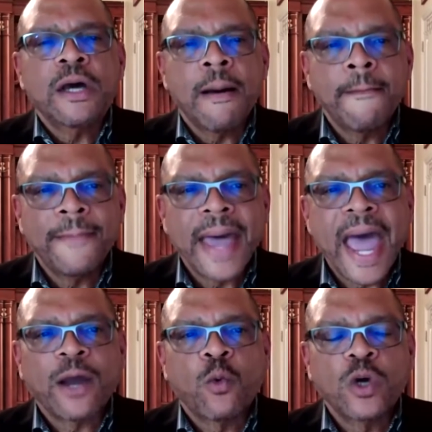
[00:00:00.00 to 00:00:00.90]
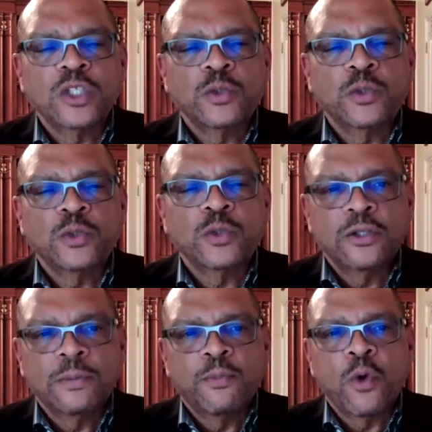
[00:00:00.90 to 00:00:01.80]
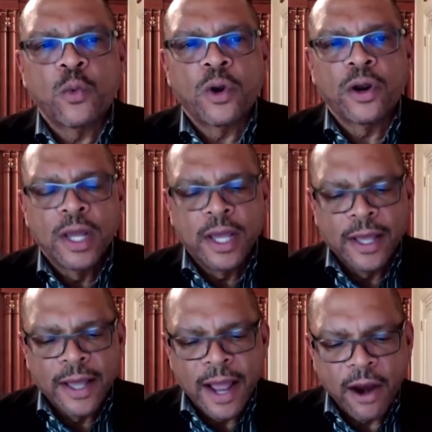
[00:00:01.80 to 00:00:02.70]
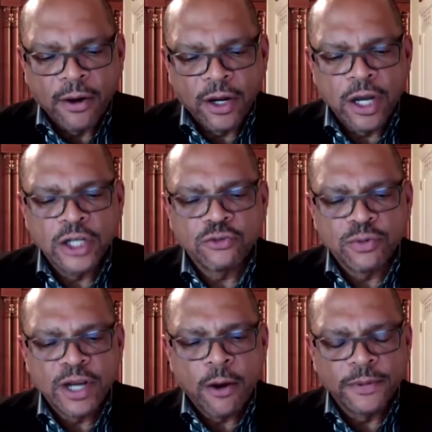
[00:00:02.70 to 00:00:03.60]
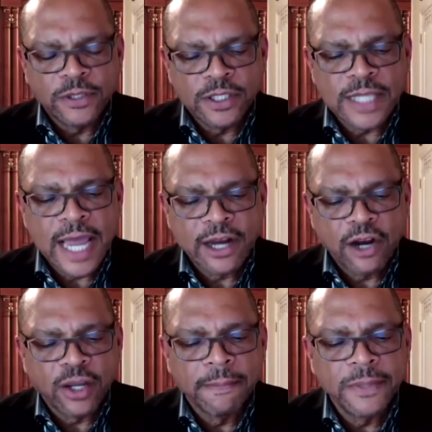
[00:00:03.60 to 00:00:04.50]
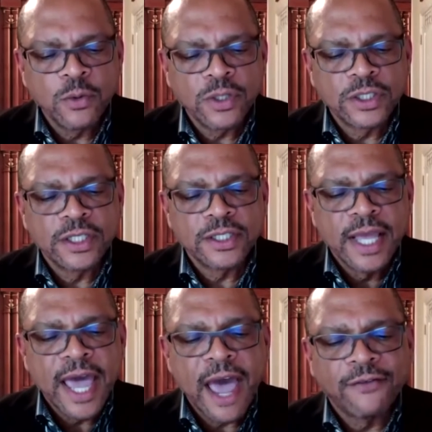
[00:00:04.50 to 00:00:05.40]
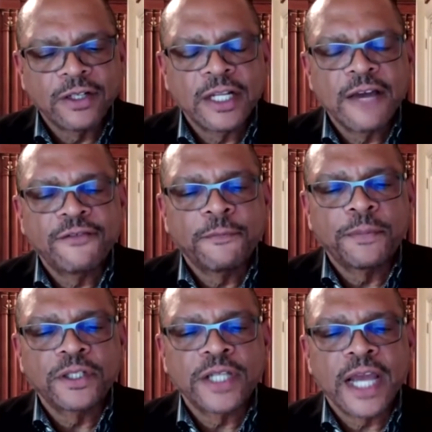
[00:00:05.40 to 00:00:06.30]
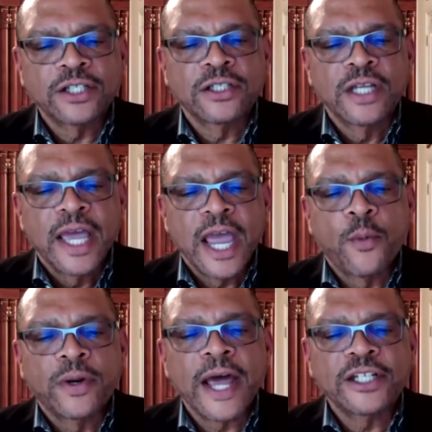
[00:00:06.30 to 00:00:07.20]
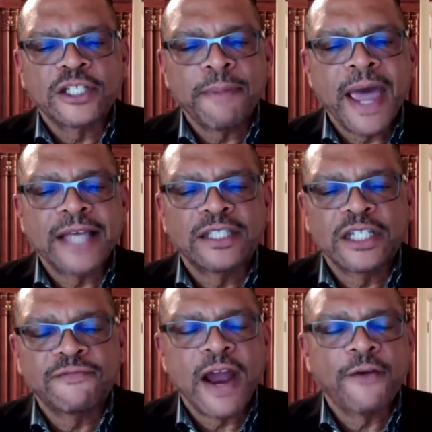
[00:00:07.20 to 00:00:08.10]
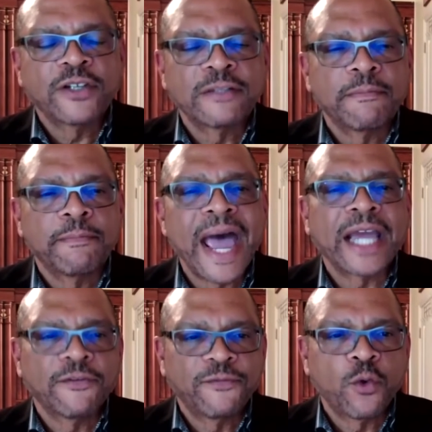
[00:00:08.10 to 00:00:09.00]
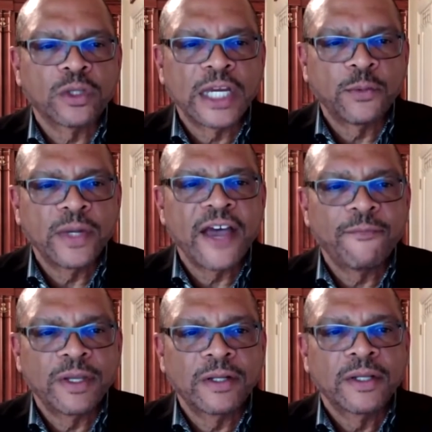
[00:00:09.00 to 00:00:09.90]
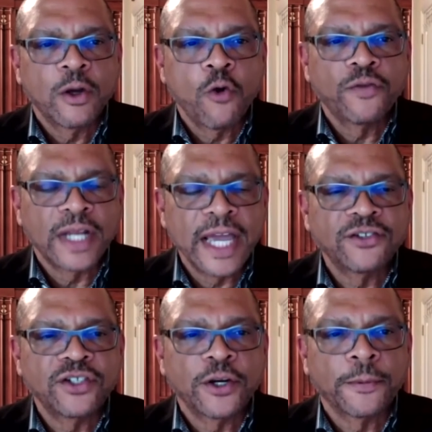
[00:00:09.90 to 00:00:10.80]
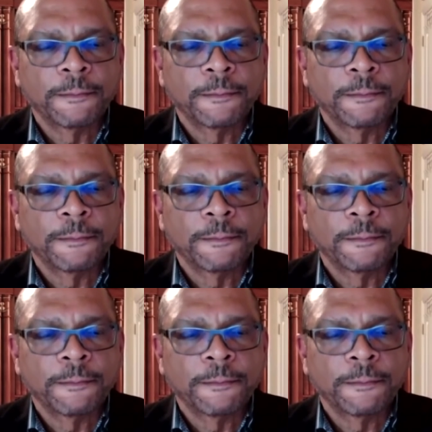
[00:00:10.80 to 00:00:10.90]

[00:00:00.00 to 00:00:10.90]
come back once we get to the point where our country, our society, our communities have a level of protection, and we're not just passing this virus back and forth like we have been over the last year.